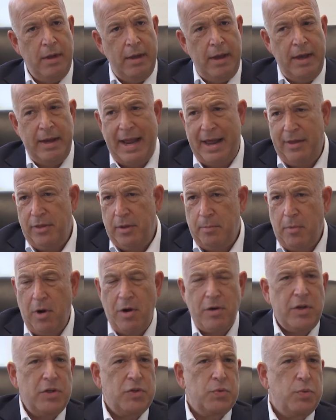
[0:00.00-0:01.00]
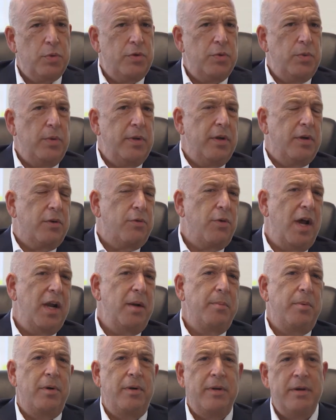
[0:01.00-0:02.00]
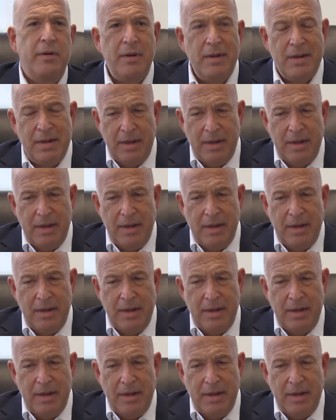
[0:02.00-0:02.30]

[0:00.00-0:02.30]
and how the markets were doing incredible,